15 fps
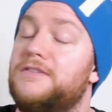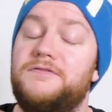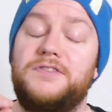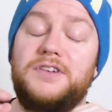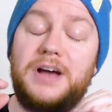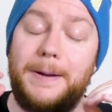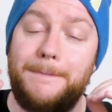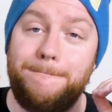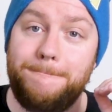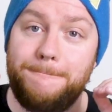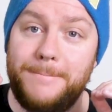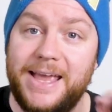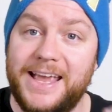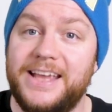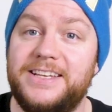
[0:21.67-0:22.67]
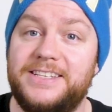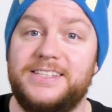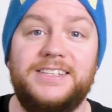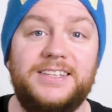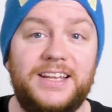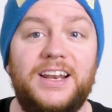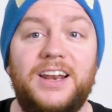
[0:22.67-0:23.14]
for
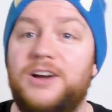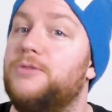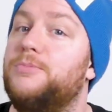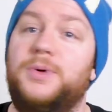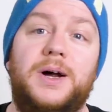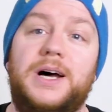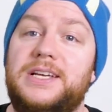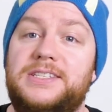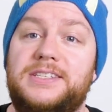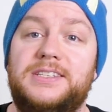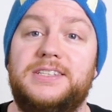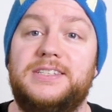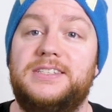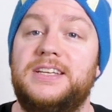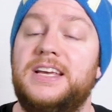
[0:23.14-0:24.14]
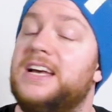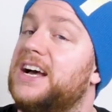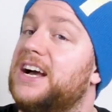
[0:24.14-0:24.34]
amazingly low prices.